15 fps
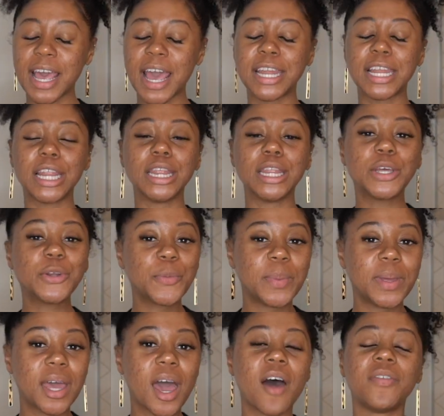and a little
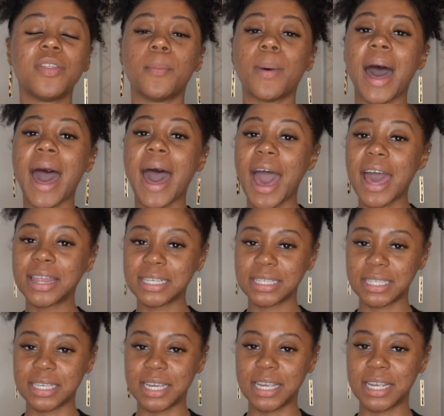bit of the behind the
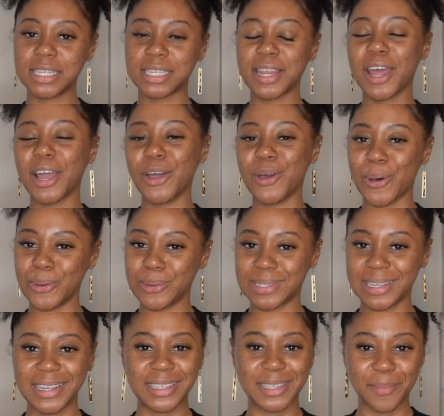scenes that goes
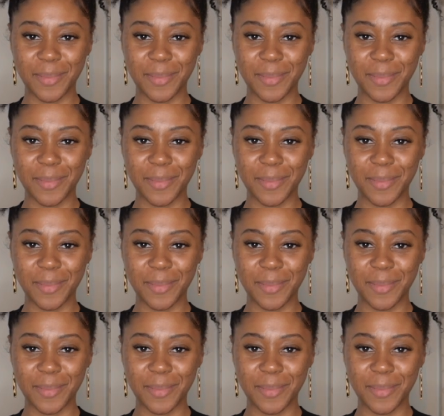into